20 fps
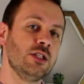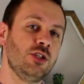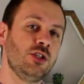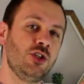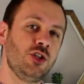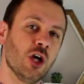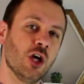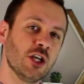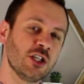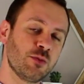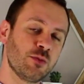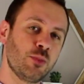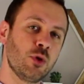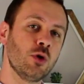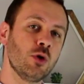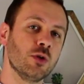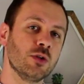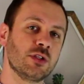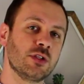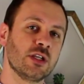just
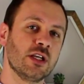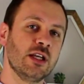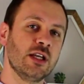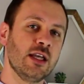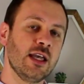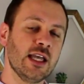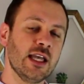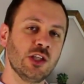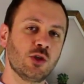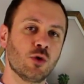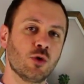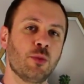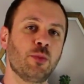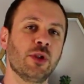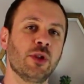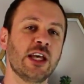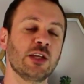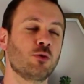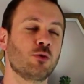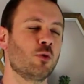put into a
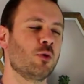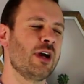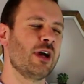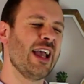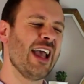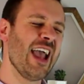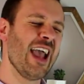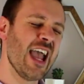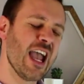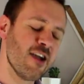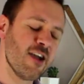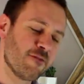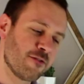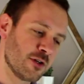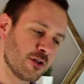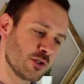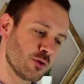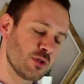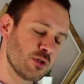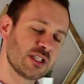place where we're
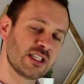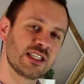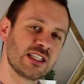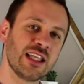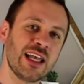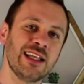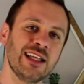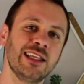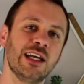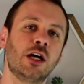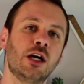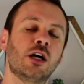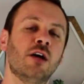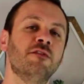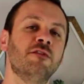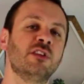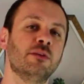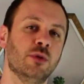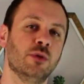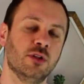ever so slightly
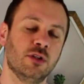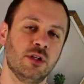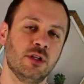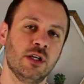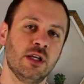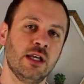uncomfortable.